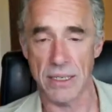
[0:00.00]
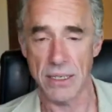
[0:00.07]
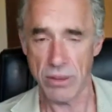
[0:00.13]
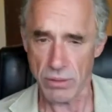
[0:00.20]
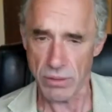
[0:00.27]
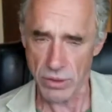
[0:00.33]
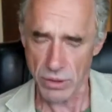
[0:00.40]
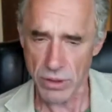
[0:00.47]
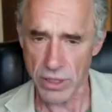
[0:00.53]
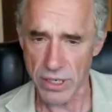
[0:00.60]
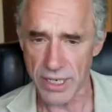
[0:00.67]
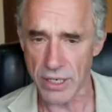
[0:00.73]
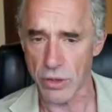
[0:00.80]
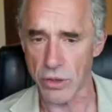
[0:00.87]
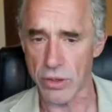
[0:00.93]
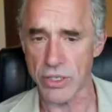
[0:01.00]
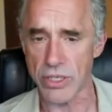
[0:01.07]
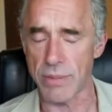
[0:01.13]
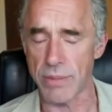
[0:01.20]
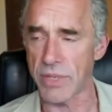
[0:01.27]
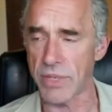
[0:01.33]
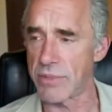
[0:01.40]
You're going to get hurt
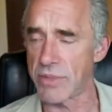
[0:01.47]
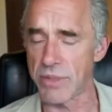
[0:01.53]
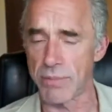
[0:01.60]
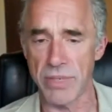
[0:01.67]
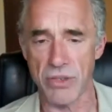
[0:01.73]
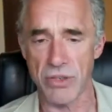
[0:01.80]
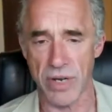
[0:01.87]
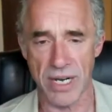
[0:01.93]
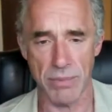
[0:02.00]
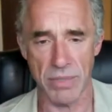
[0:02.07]
sometimes and betrayed,